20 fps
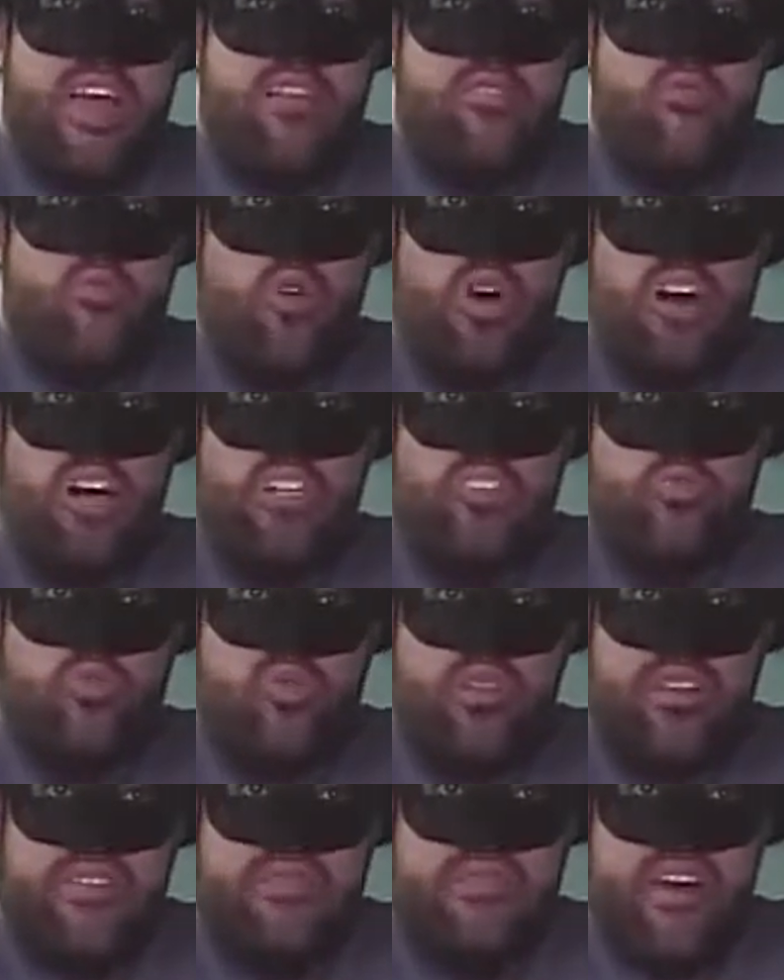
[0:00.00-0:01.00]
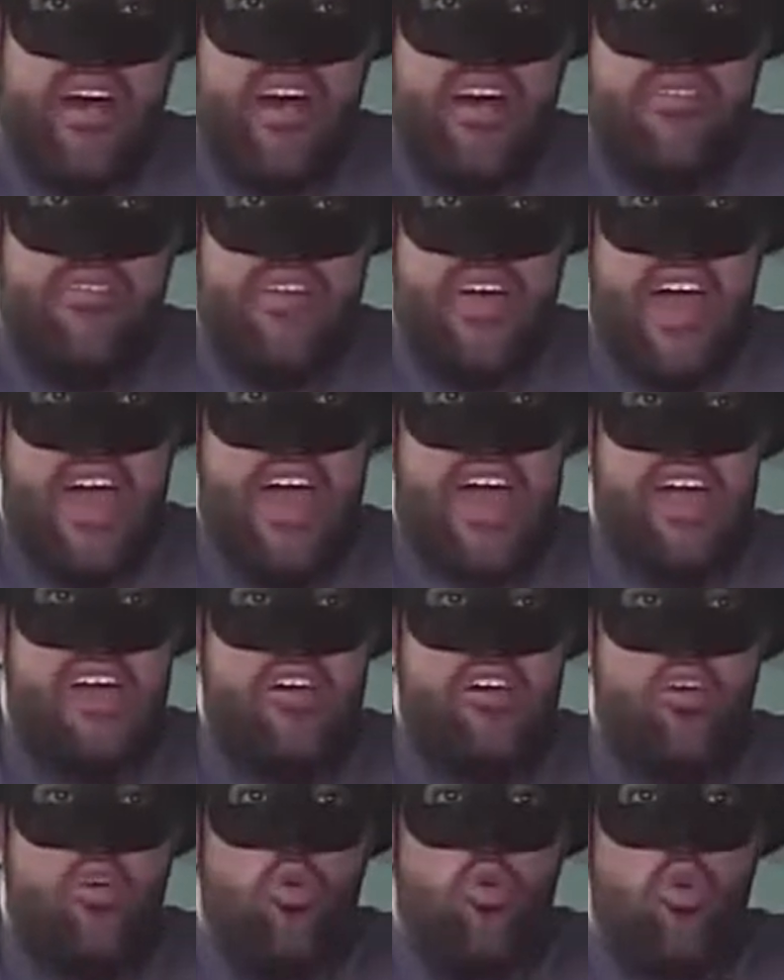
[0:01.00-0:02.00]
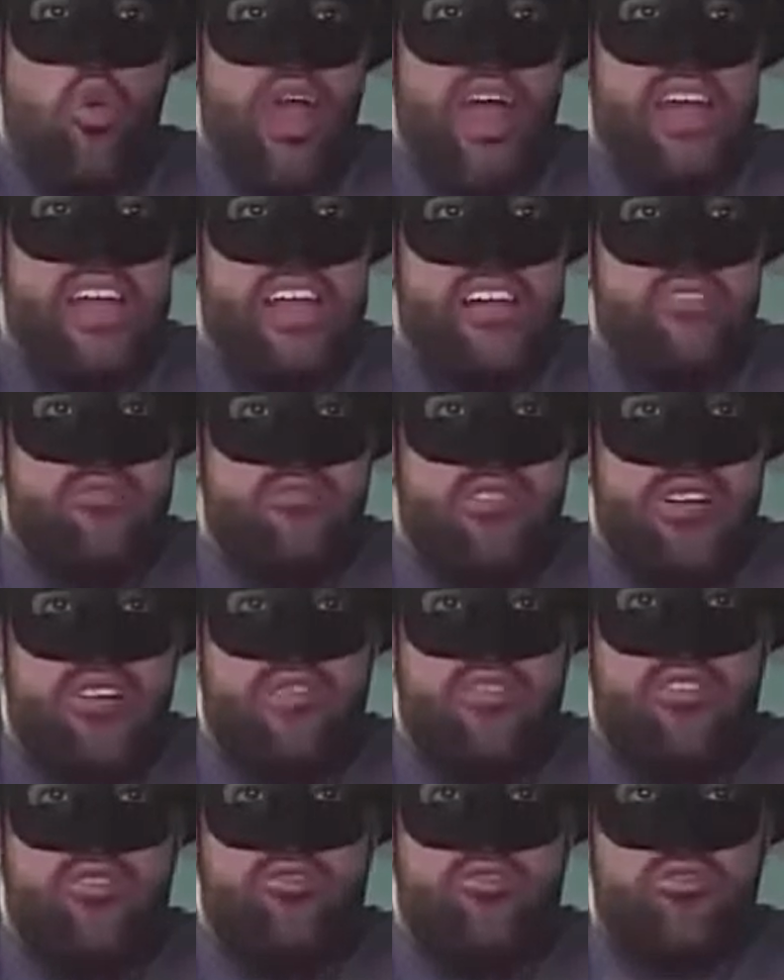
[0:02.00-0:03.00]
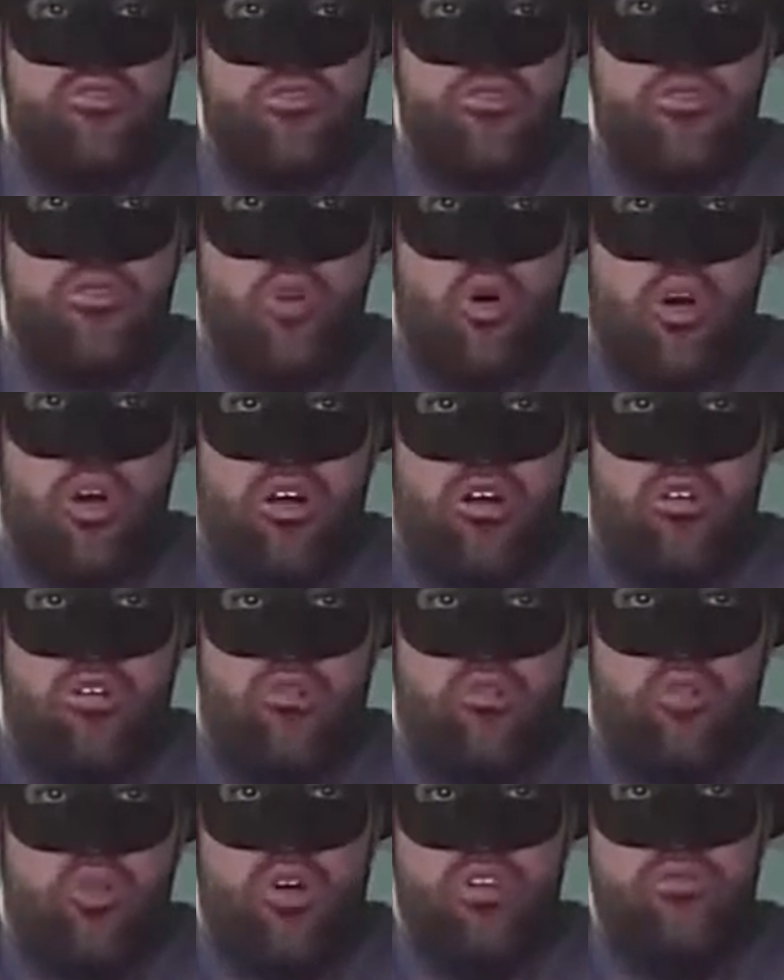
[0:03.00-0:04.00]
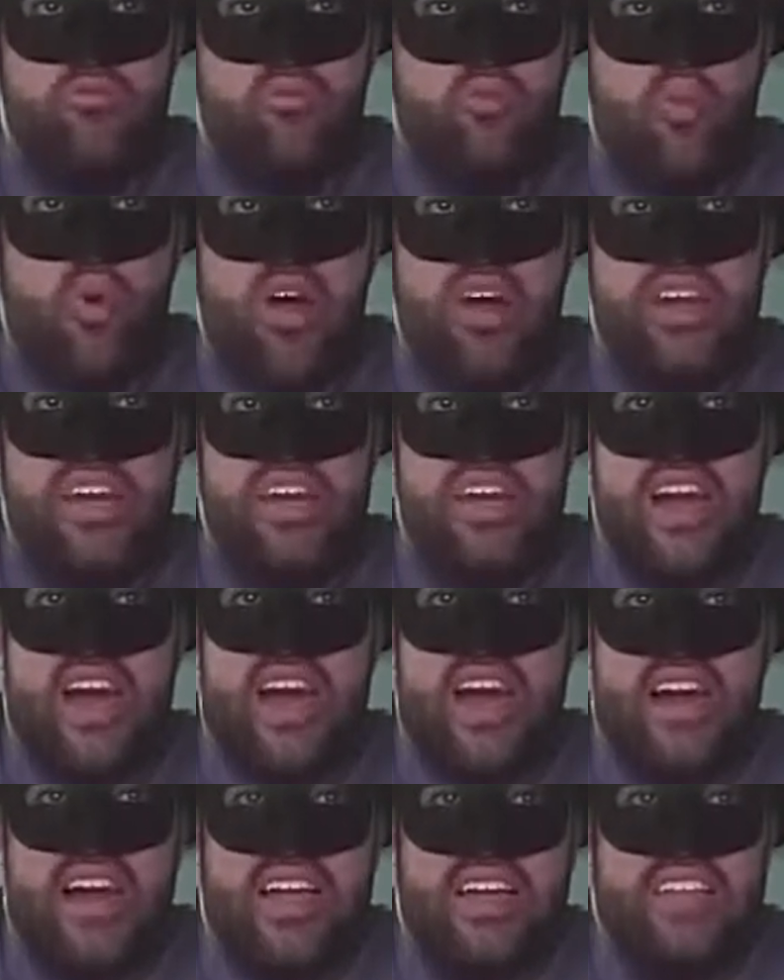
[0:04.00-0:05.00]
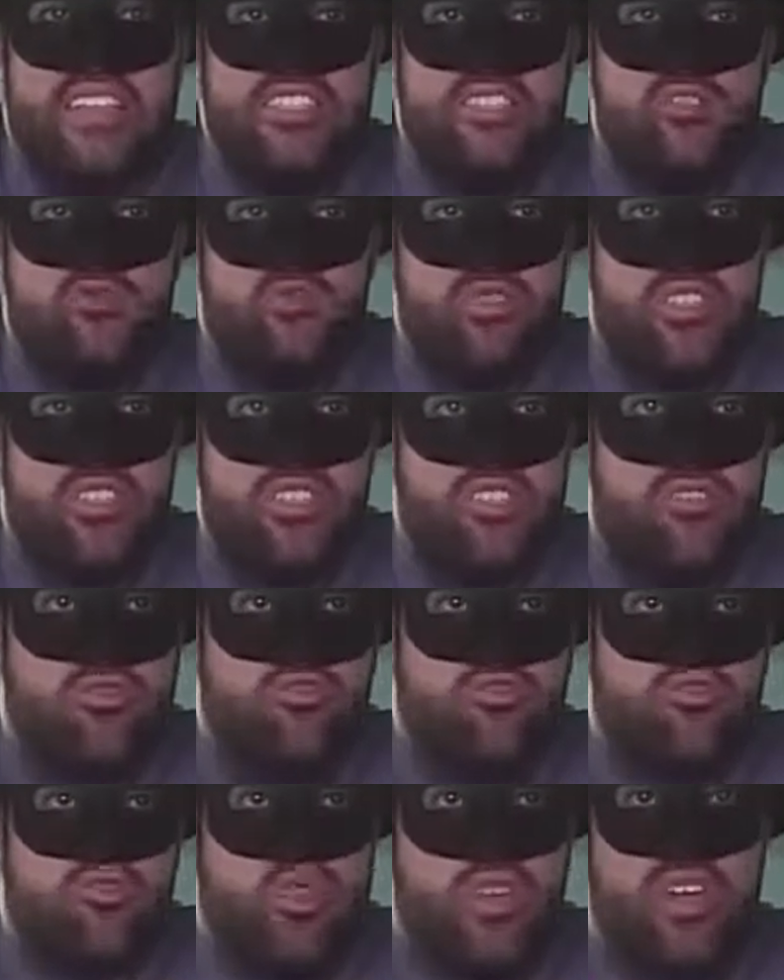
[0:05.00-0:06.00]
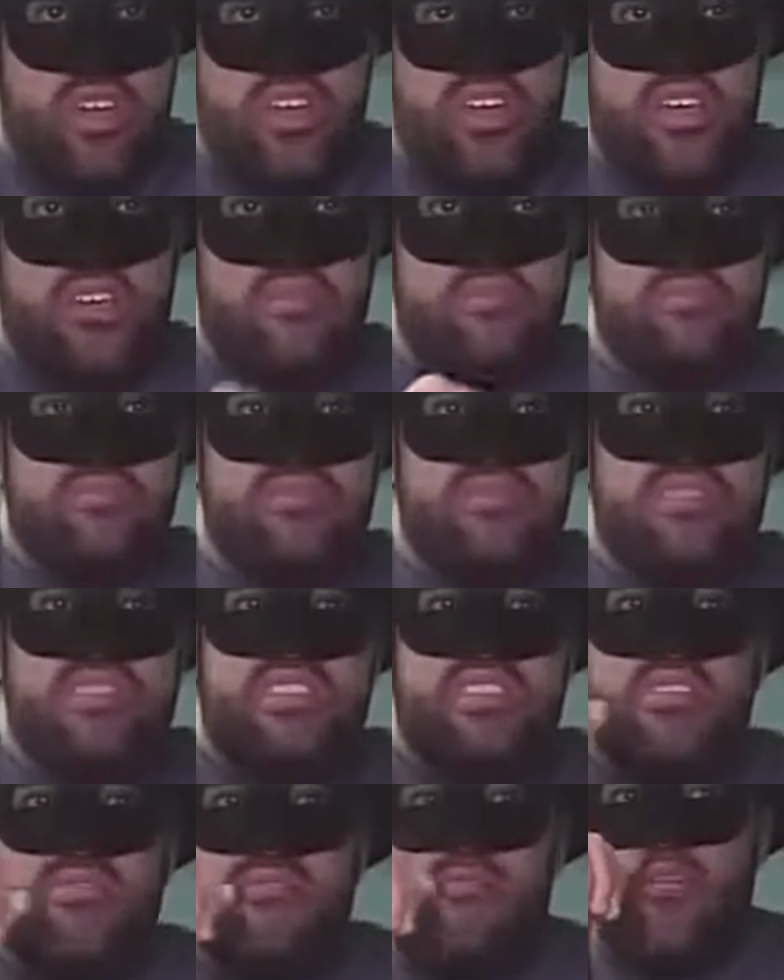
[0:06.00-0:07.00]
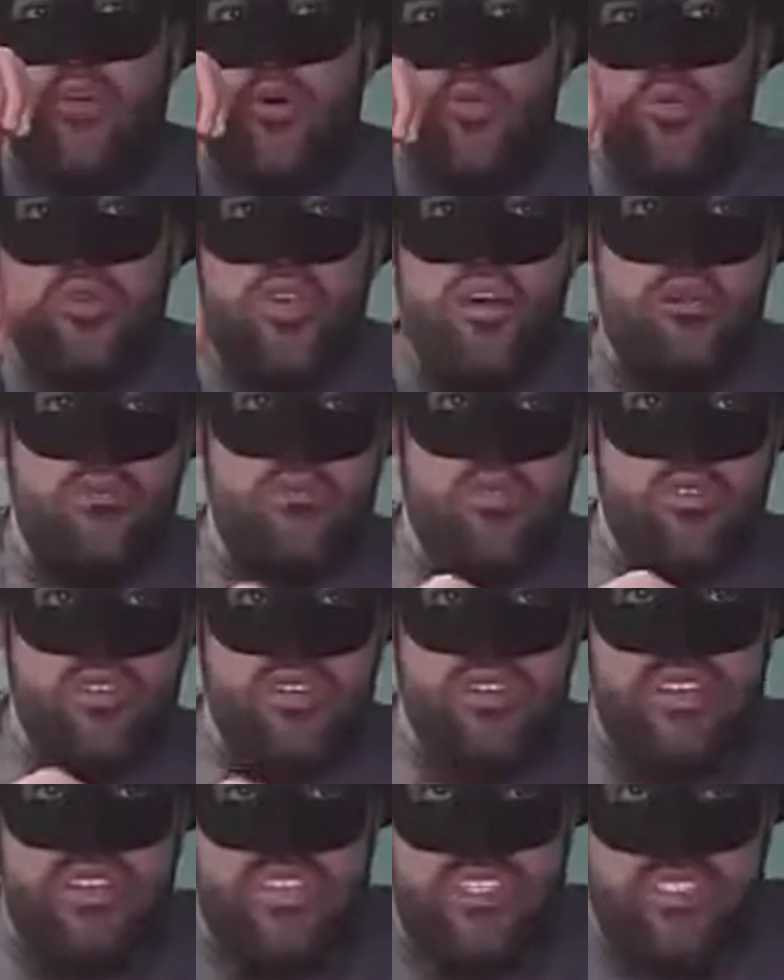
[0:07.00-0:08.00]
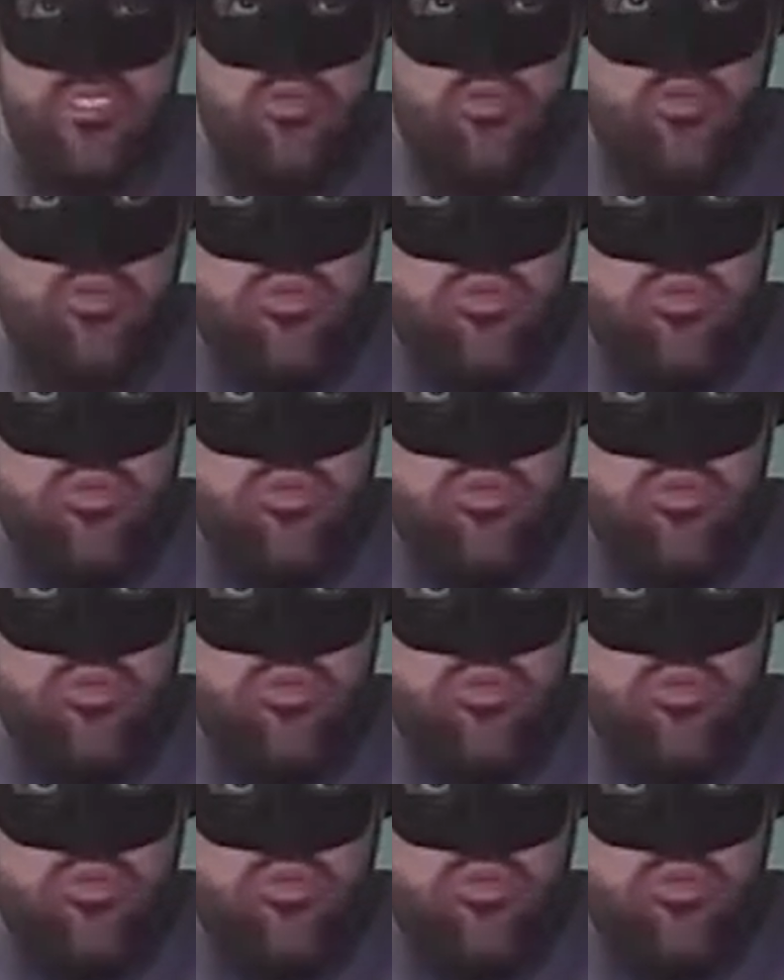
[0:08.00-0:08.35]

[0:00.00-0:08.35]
NY25A, Wading River, New York, 11933. The phone number is